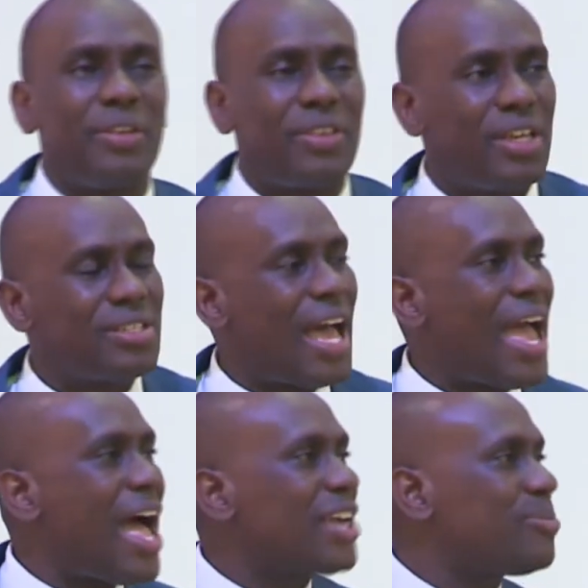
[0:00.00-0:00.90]
things, I
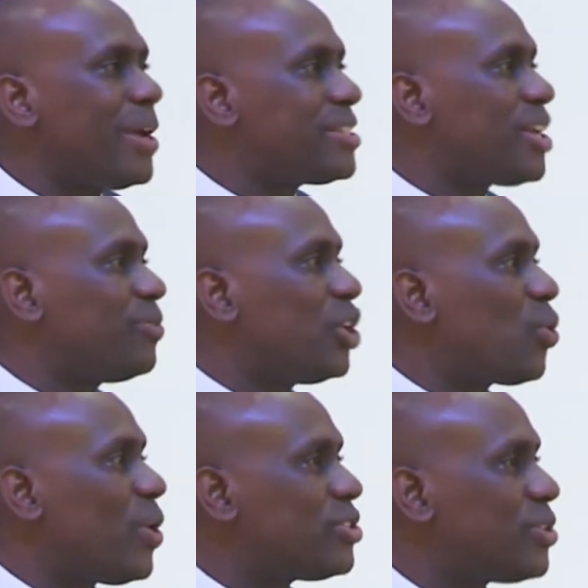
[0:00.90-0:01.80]
ask myself the
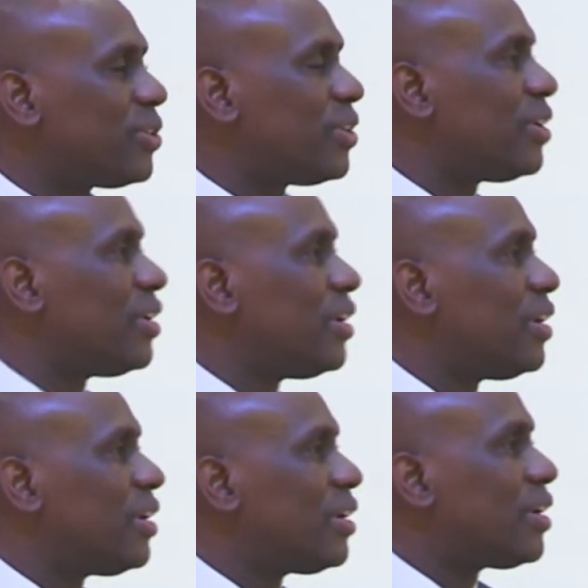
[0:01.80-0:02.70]
question
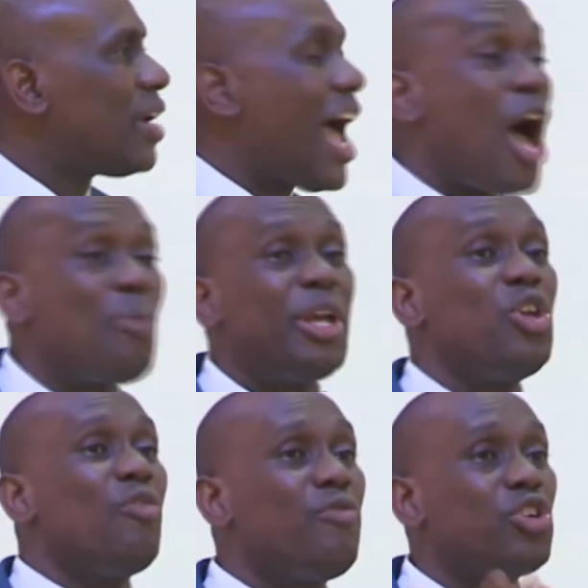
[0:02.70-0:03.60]
how
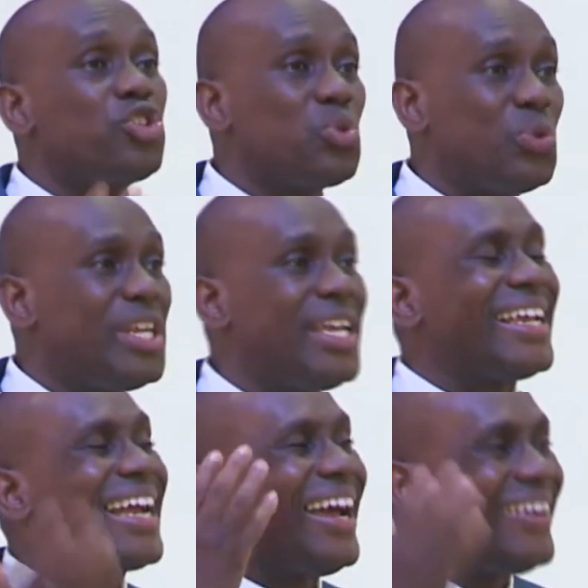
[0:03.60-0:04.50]
many of us today
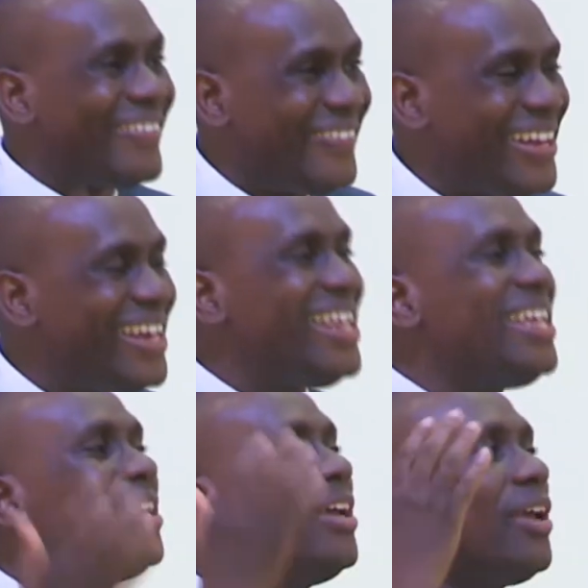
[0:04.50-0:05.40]
can really